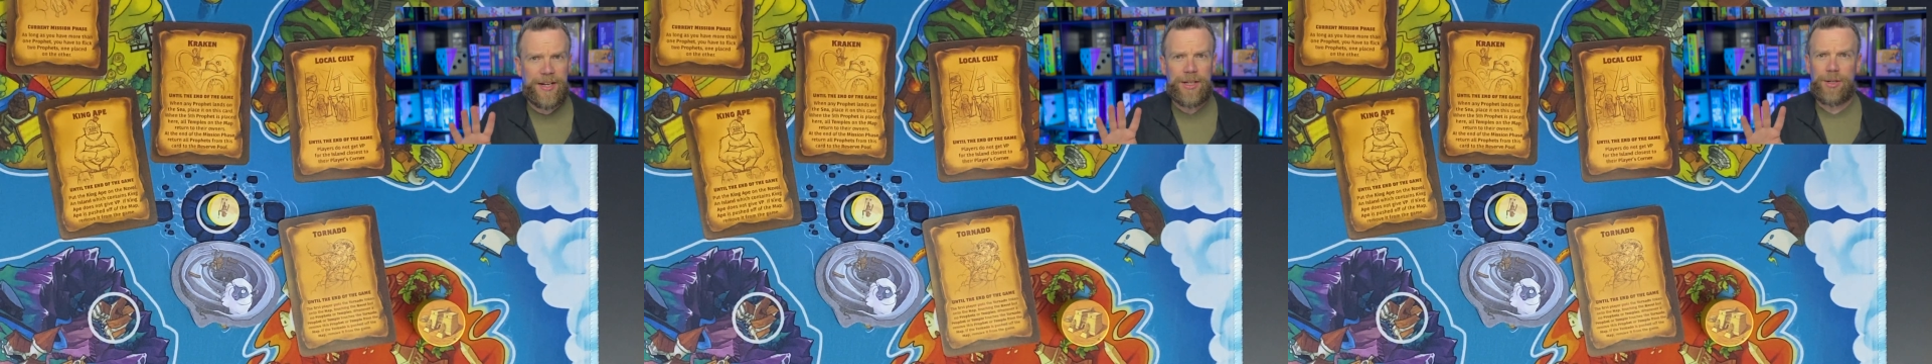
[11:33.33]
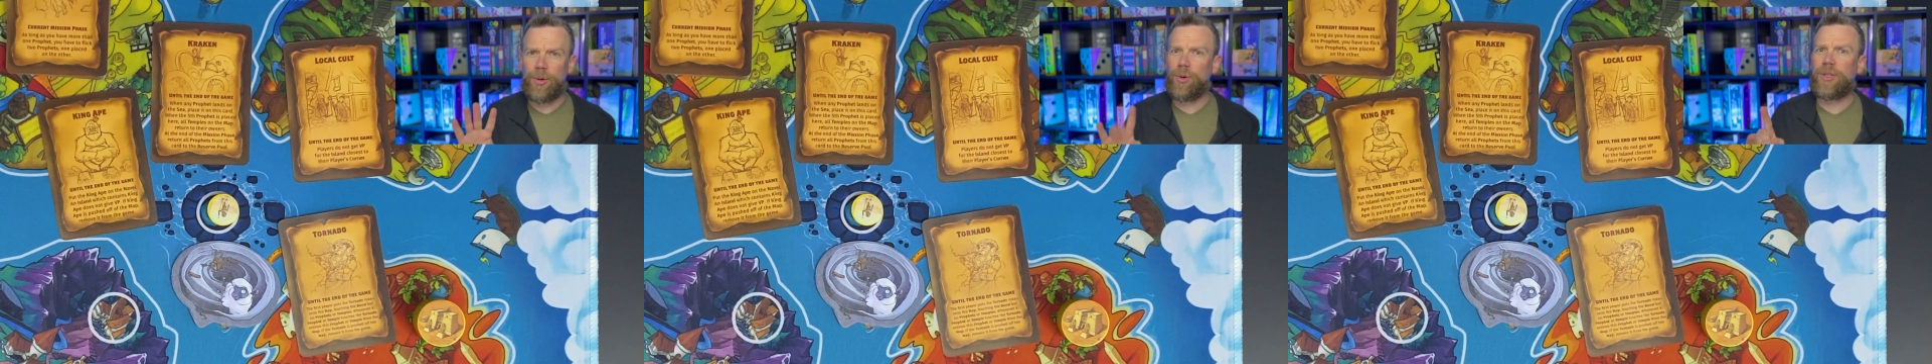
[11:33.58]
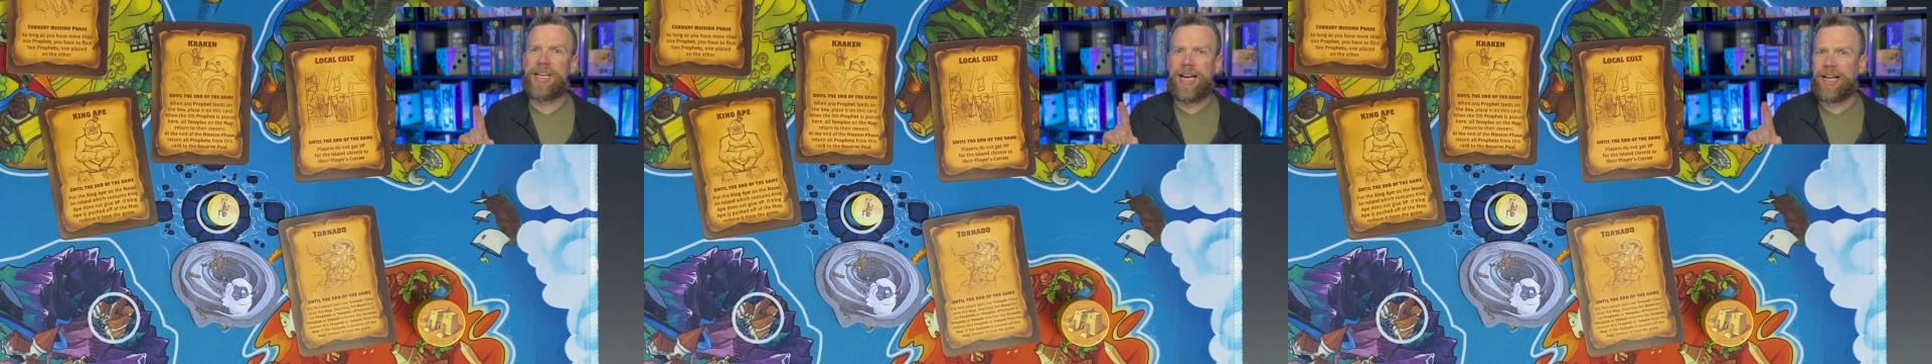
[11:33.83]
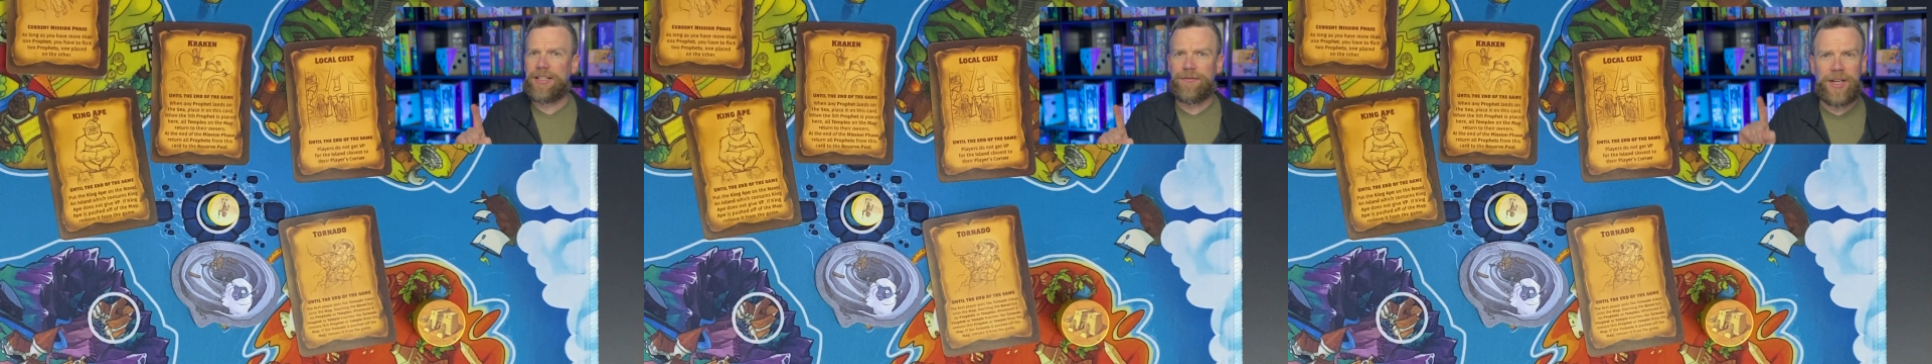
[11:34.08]
You're only
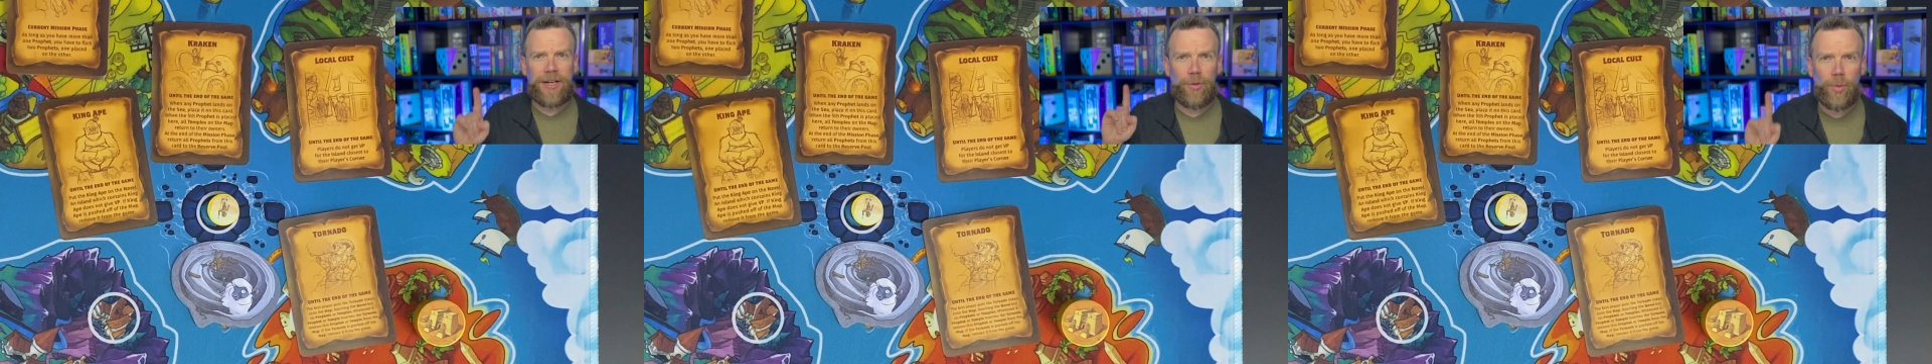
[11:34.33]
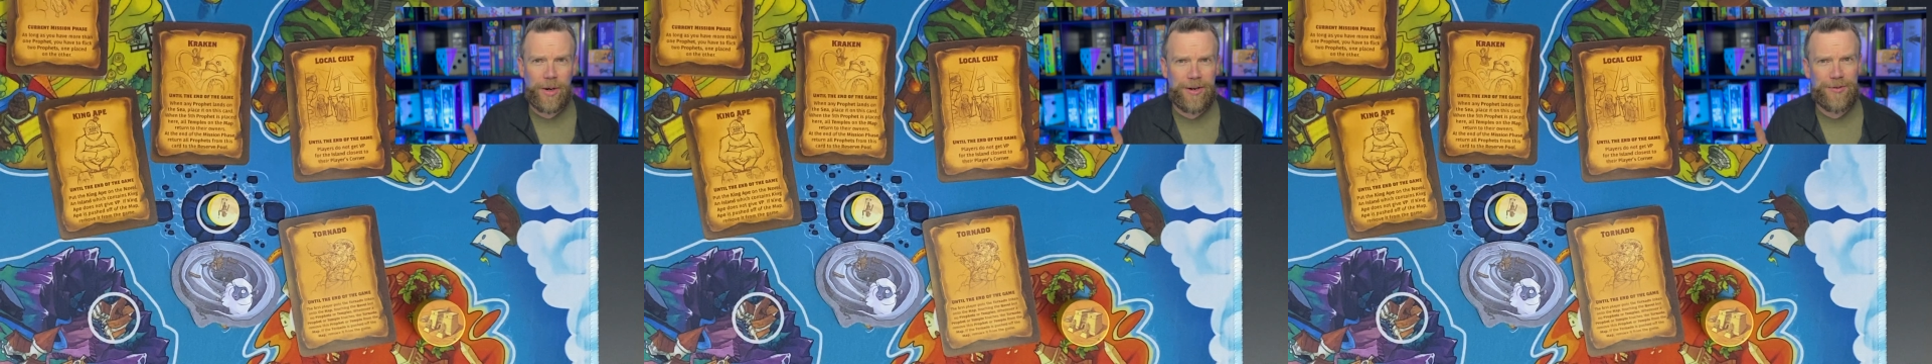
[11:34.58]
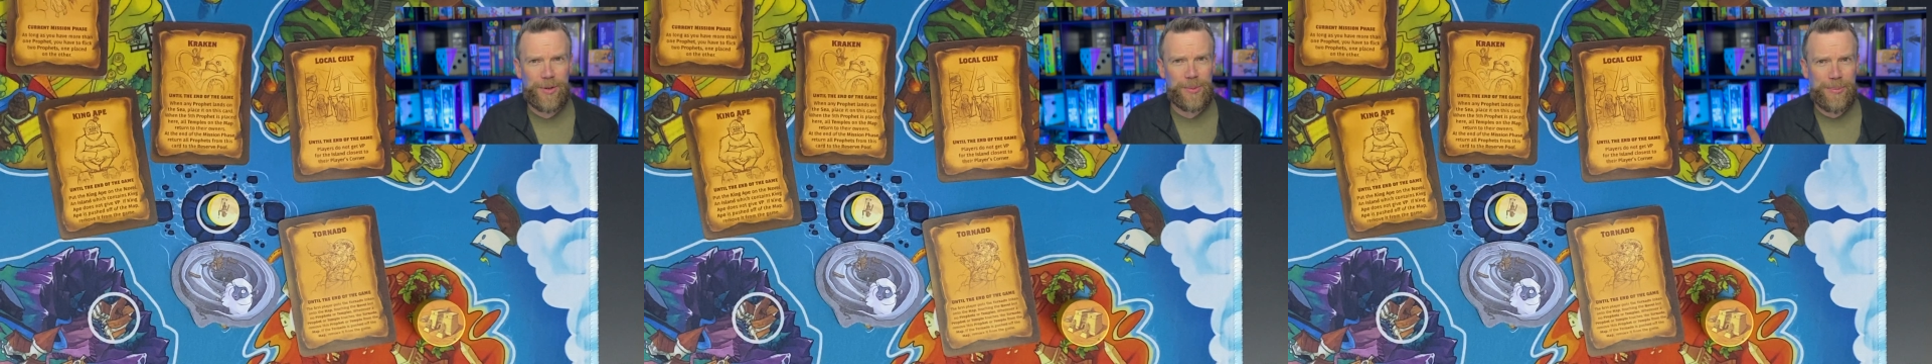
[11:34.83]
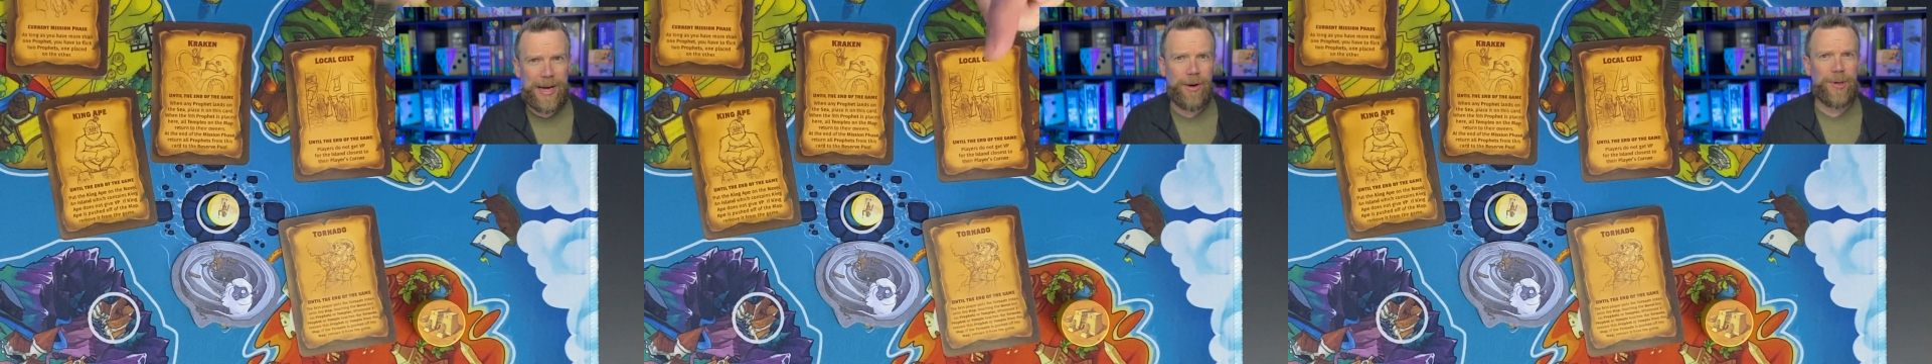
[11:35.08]
activating one of those
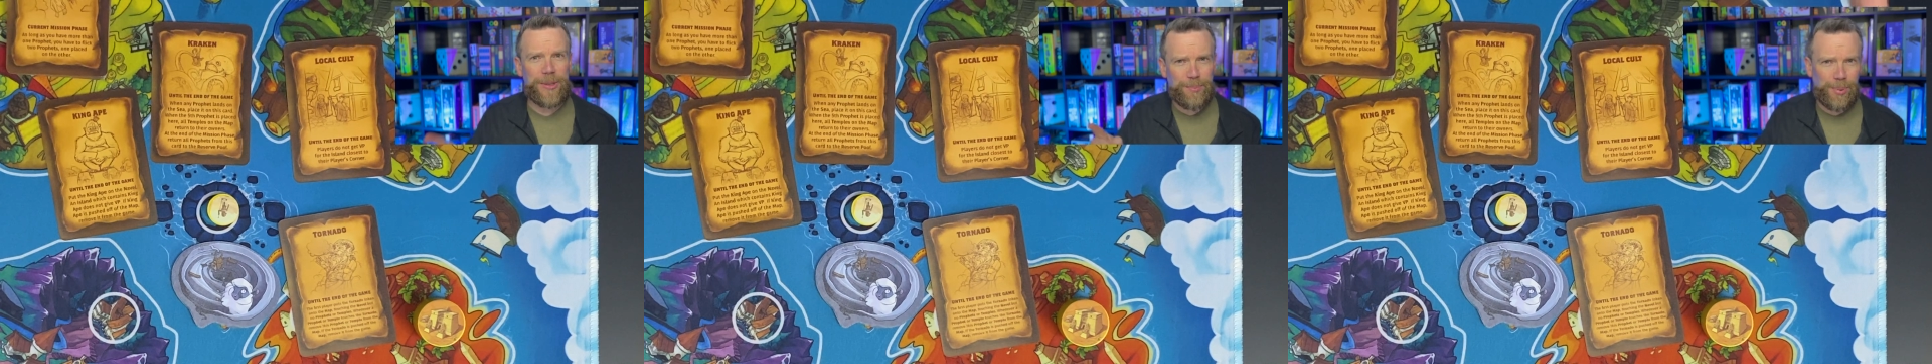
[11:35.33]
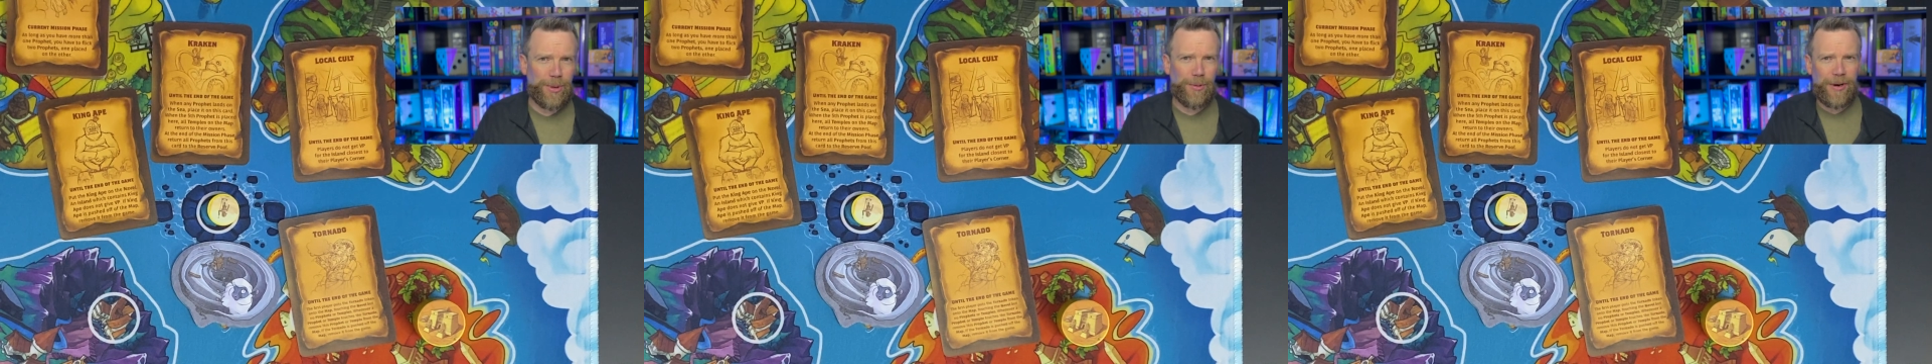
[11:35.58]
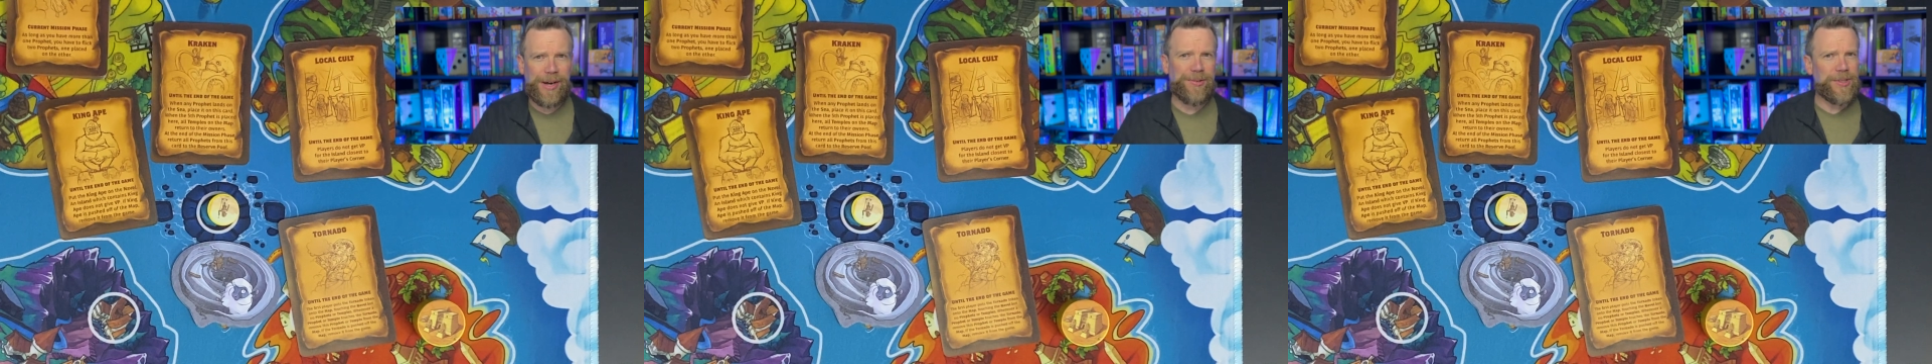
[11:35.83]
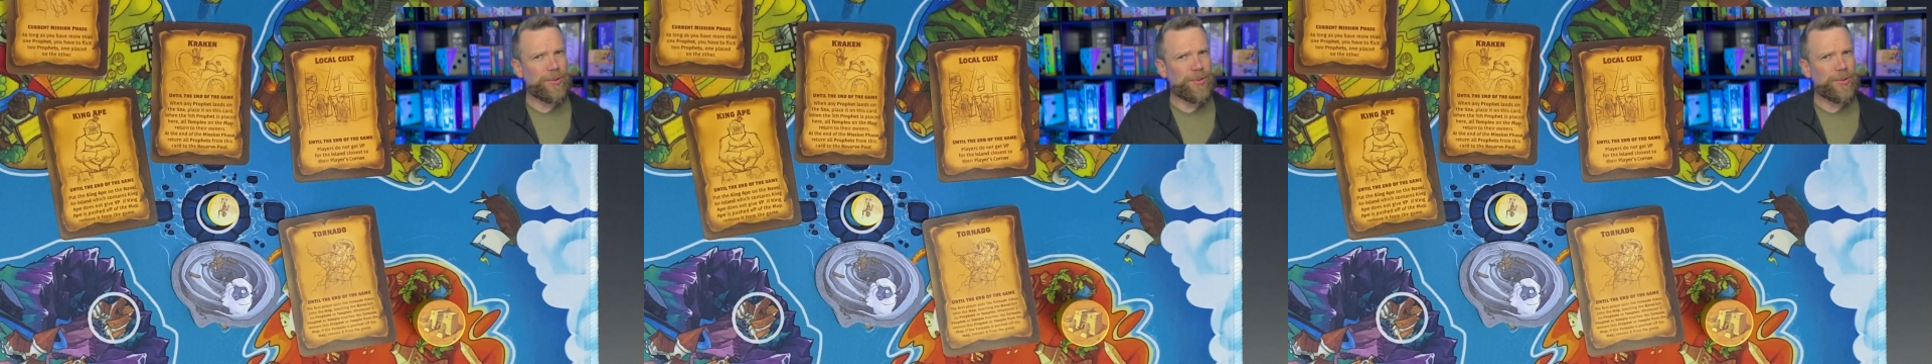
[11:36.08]
powers per round.